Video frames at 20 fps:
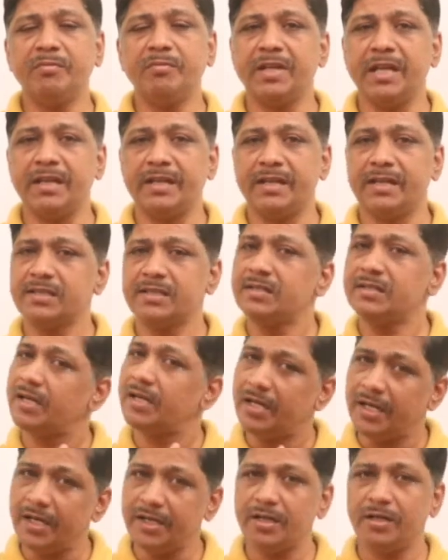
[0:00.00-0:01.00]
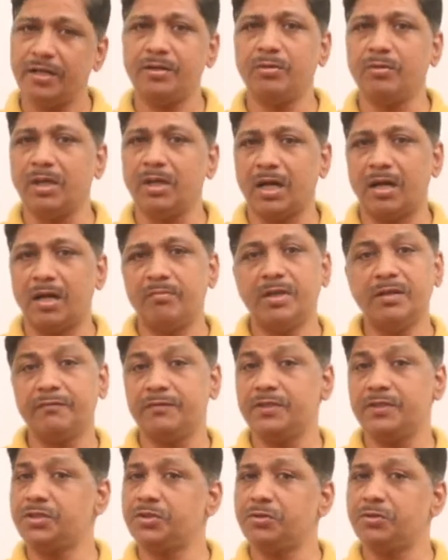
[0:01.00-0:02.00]
areas related to grammar
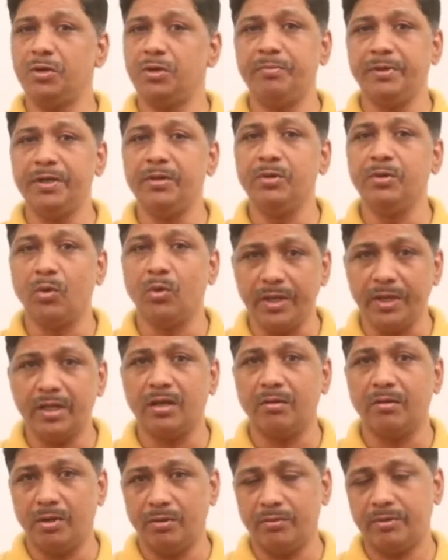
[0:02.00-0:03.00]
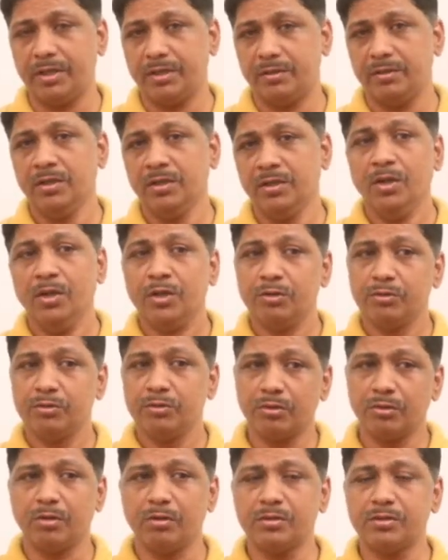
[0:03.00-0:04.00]
which you will be knowing about it. You
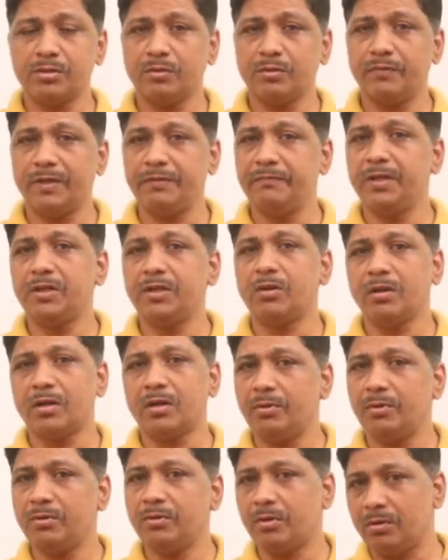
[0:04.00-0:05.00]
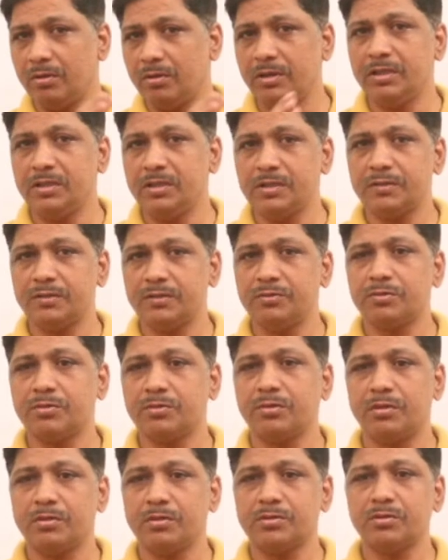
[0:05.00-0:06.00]
should also, when we talk about all this, you should
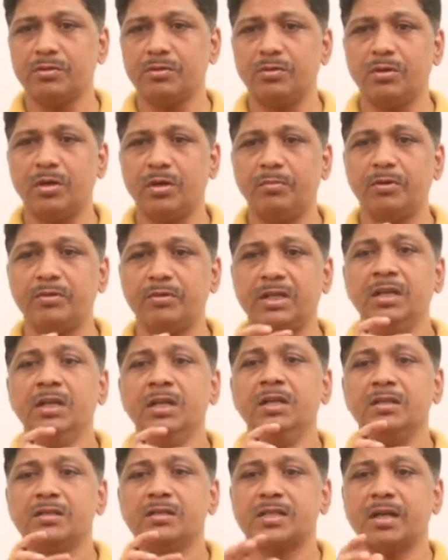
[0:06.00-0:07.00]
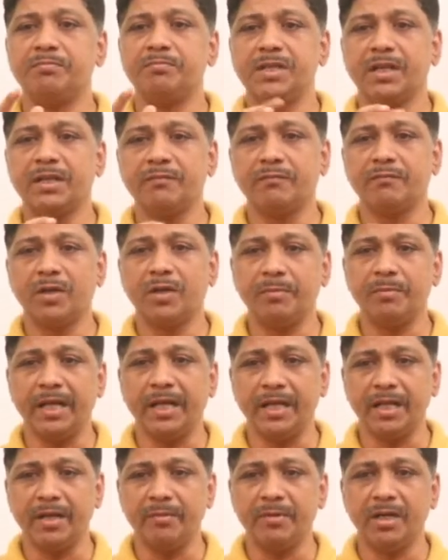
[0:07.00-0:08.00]
also know about the subject verb
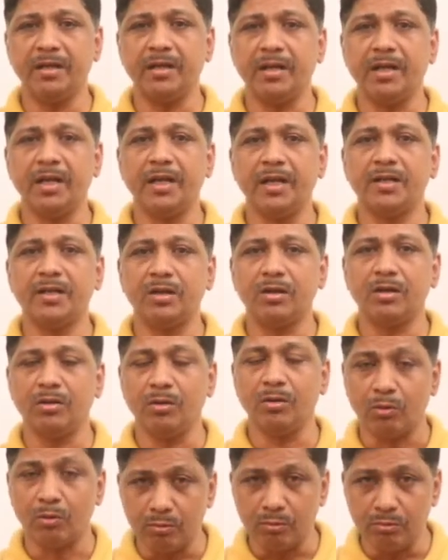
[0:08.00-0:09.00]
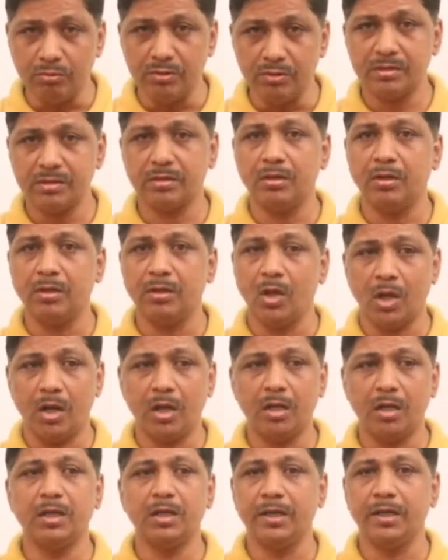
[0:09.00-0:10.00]
agreement related rules,
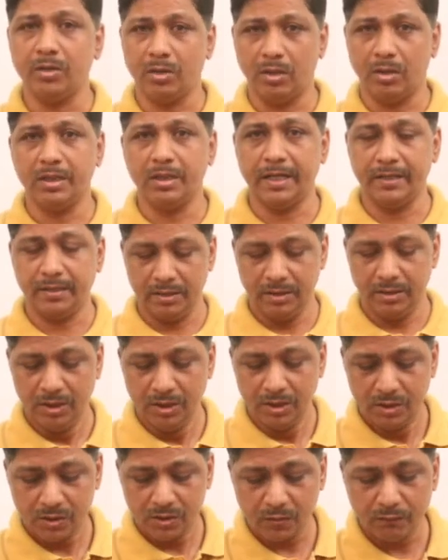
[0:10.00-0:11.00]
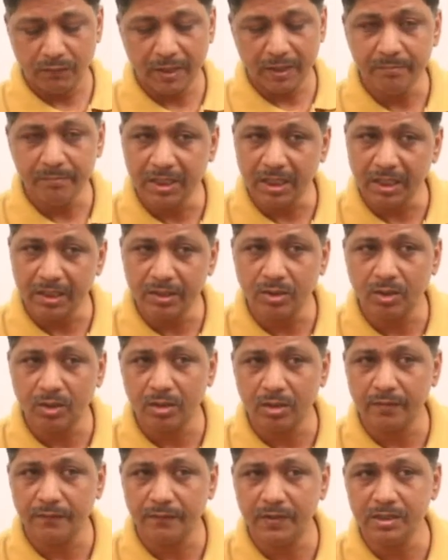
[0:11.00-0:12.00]
law and all that. So why I'm telling
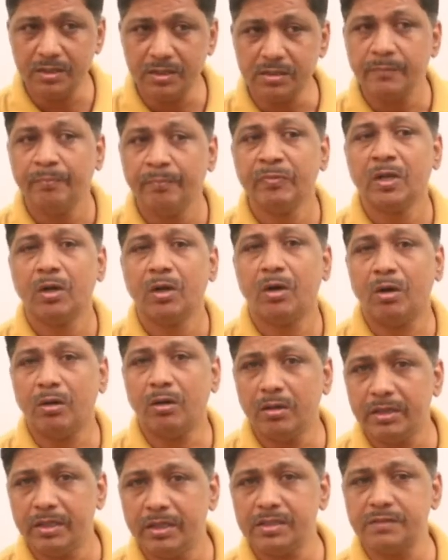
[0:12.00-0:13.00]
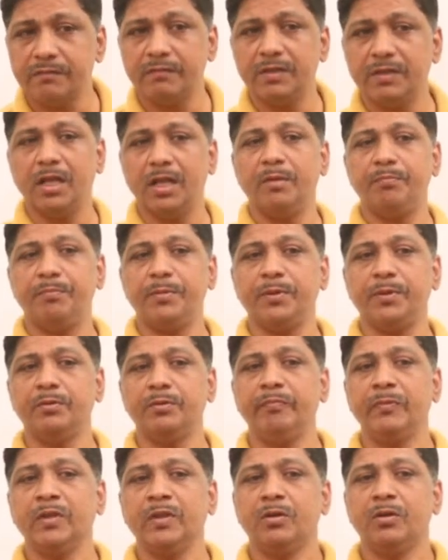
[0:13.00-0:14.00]
all these will help
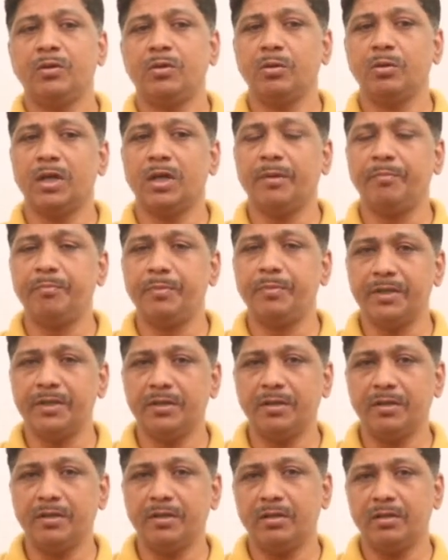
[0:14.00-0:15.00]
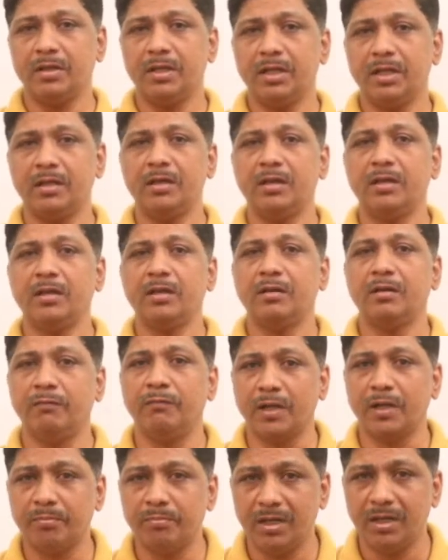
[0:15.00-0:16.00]
you to appear the
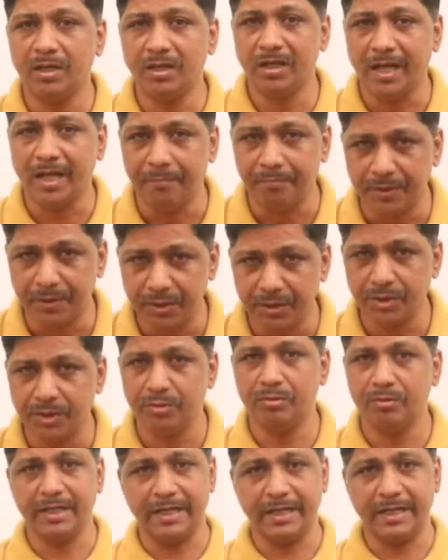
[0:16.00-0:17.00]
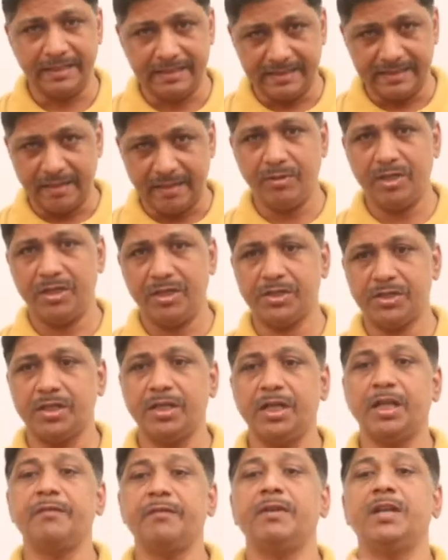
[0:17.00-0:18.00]
verbal aptitude examination.
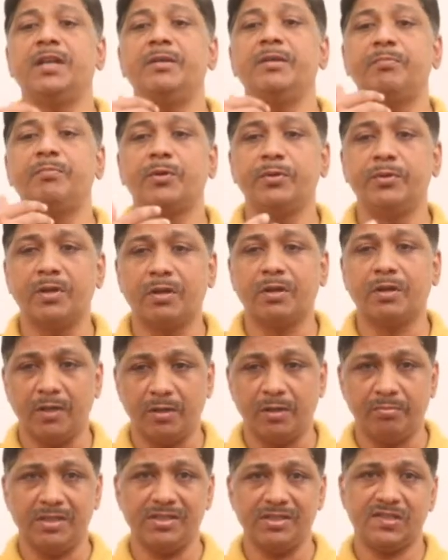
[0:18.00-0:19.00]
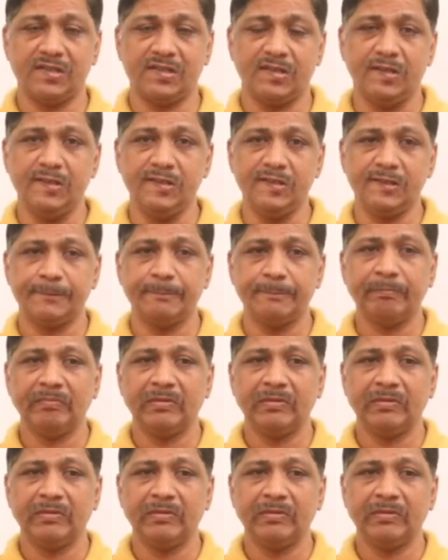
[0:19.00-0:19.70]
It will improve your verbal skills,